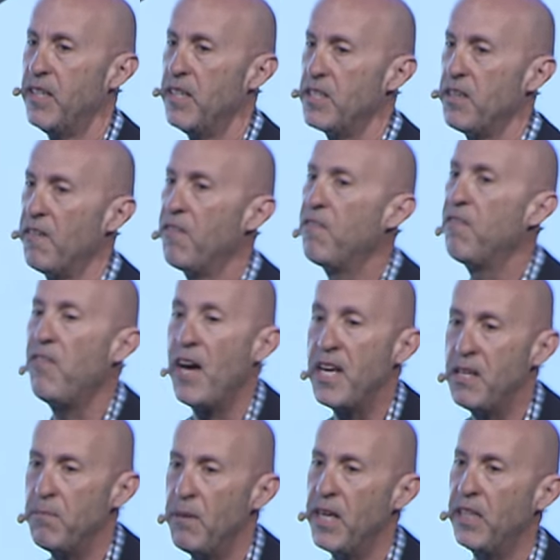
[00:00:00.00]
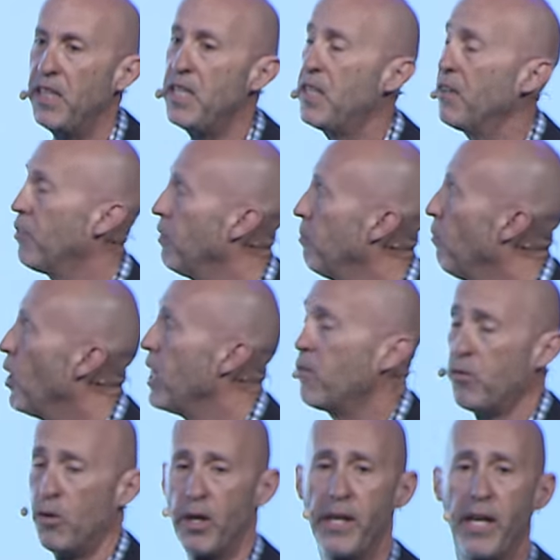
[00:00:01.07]
It's a fundamentally different way of
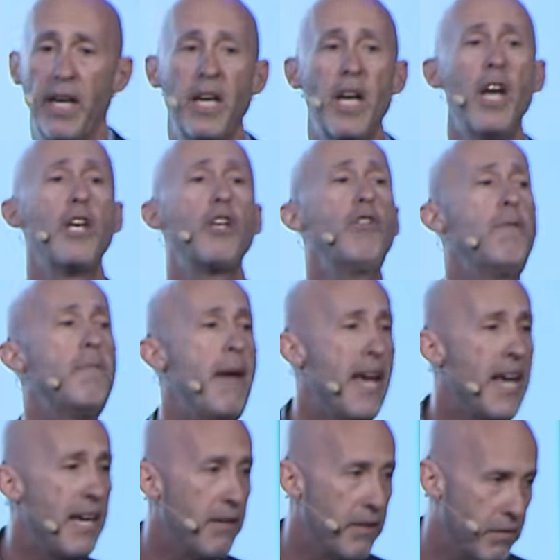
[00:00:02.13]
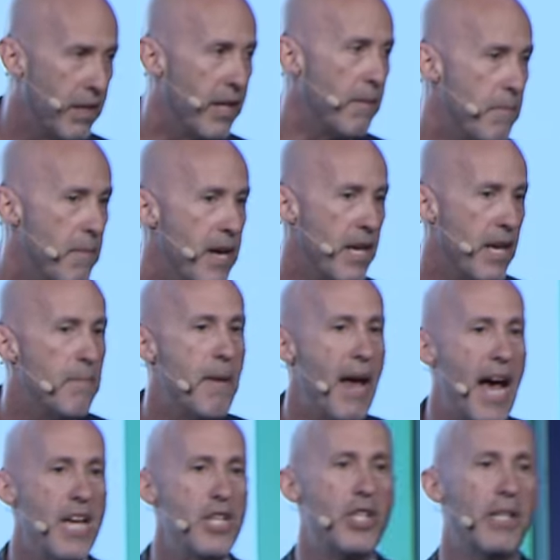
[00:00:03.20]
working. You may
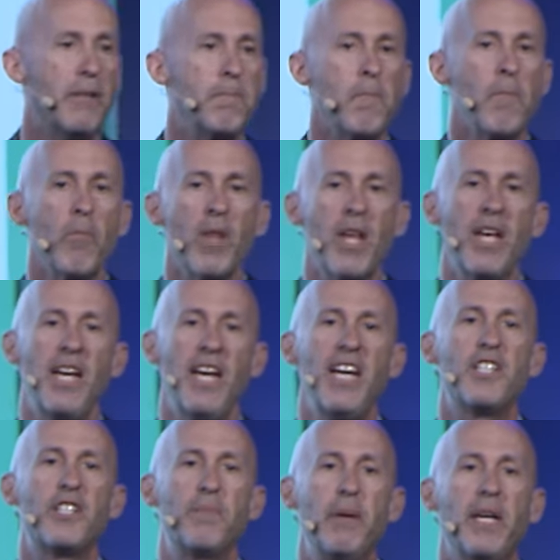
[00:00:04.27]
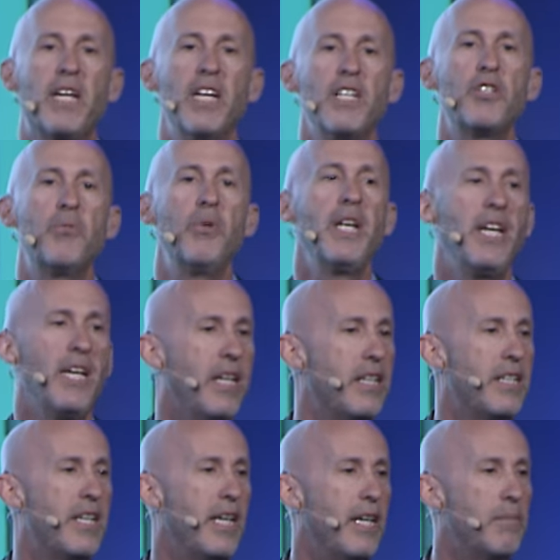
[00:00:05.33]
imagine it's because we need
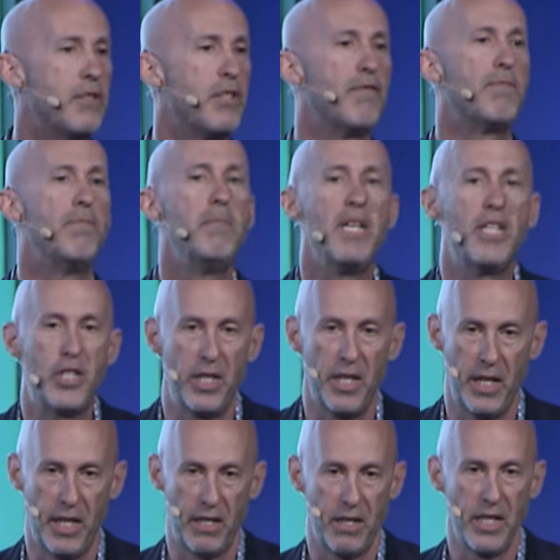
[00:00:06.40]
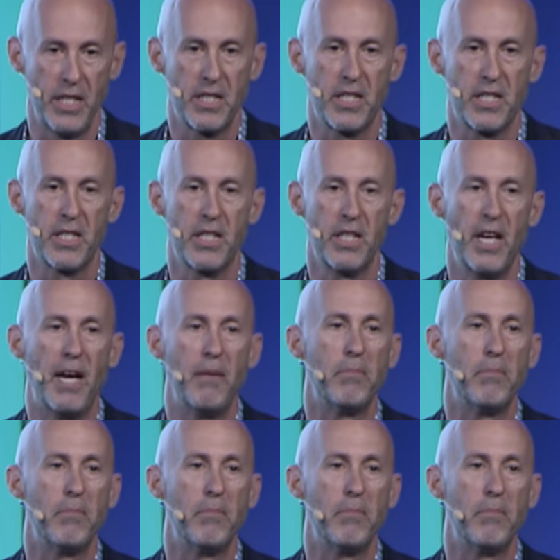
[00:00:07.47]
teams of missionaries, not